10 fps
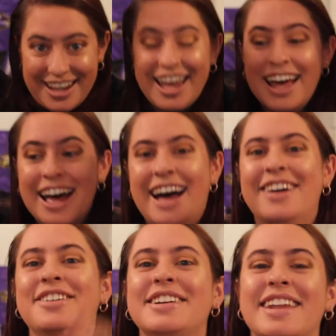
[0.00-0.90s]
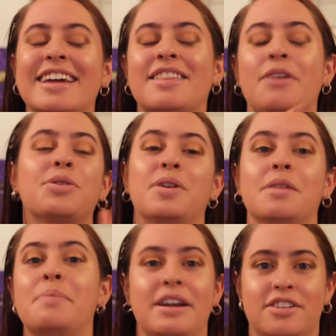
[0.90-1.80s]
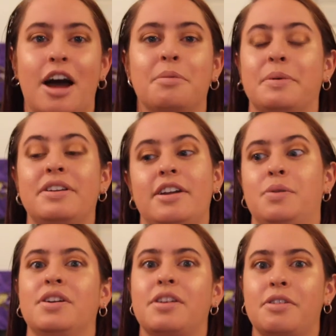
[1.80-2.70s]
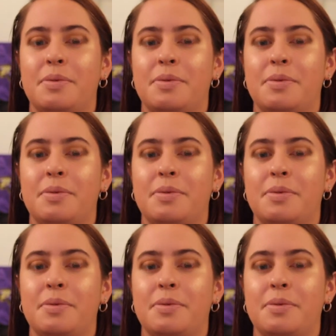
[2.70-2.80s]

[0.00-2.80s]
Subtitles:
I was like, that was one of the biggest compliments anyone has ever